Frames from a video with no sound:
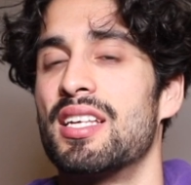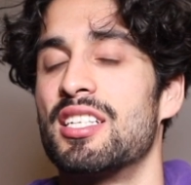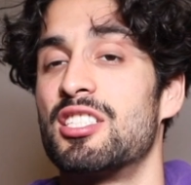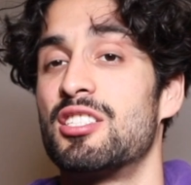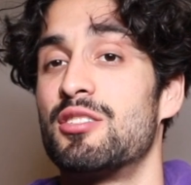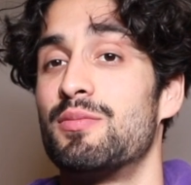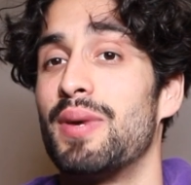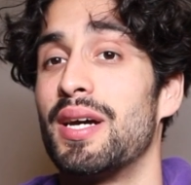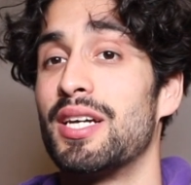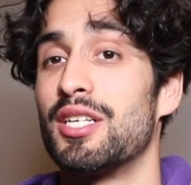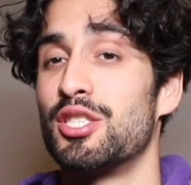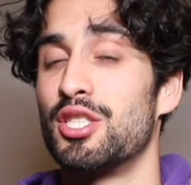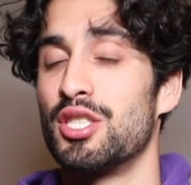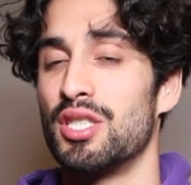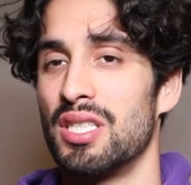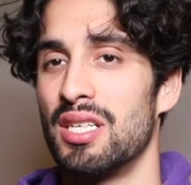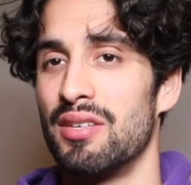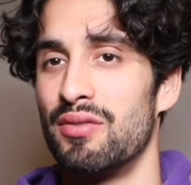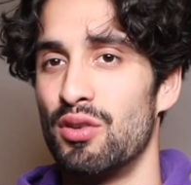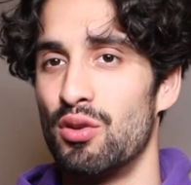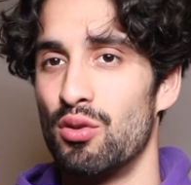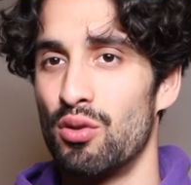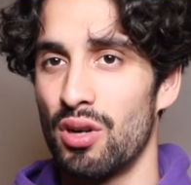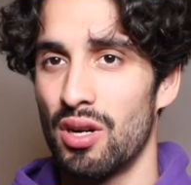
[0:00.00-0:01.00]
especially
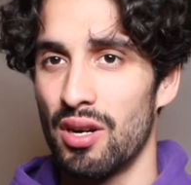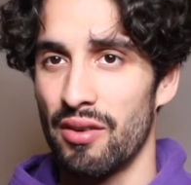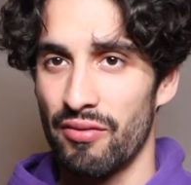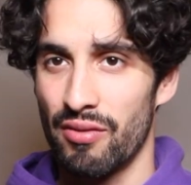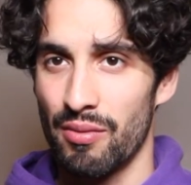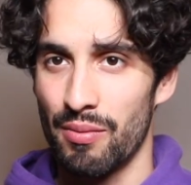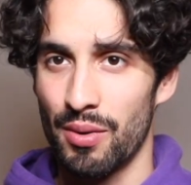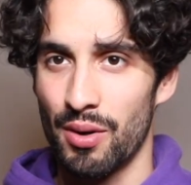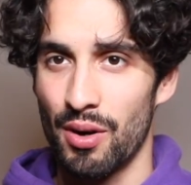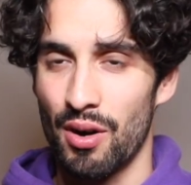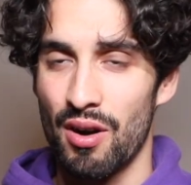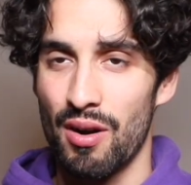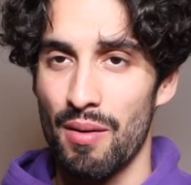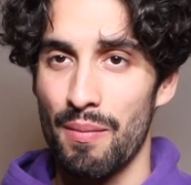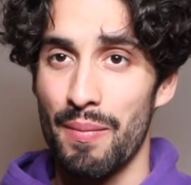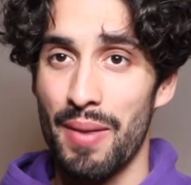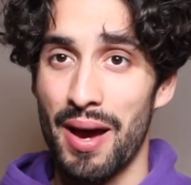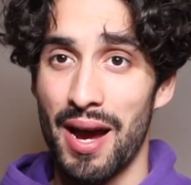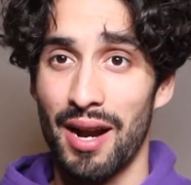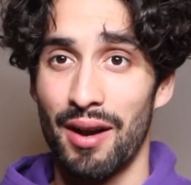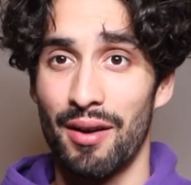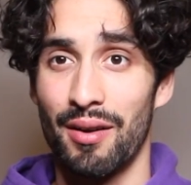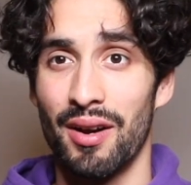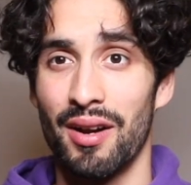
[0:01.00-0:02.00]
if you don't come from an art
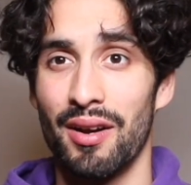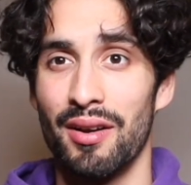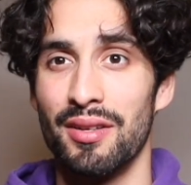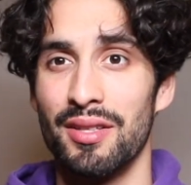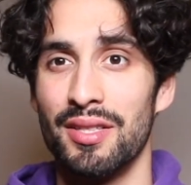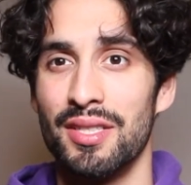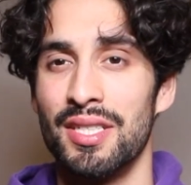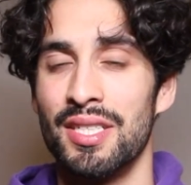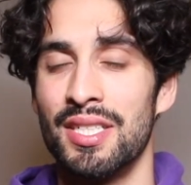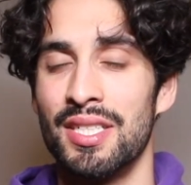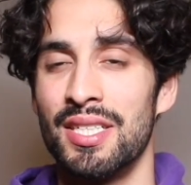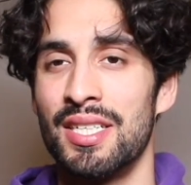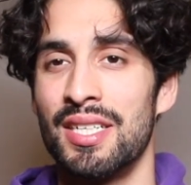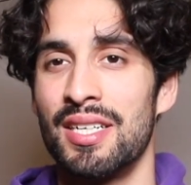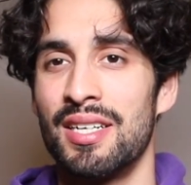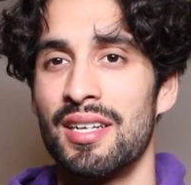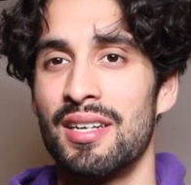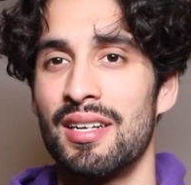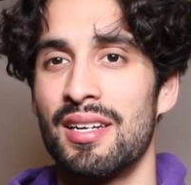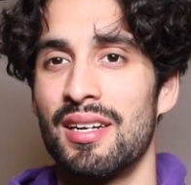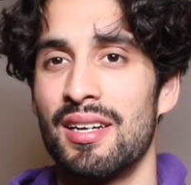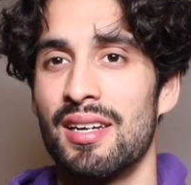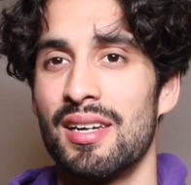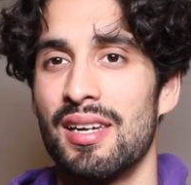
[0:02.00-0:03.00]
background
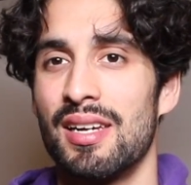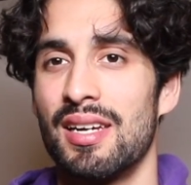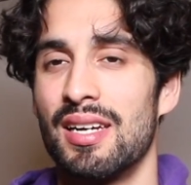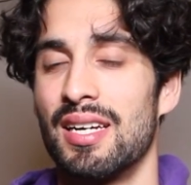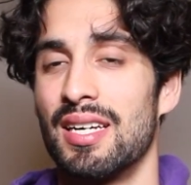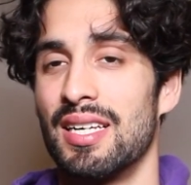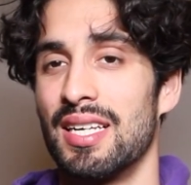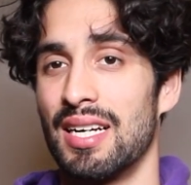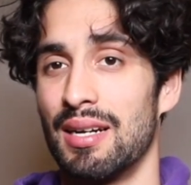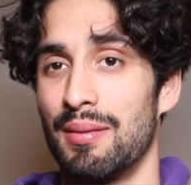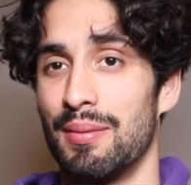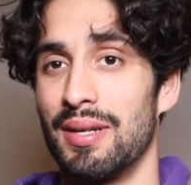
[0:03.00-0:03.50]
like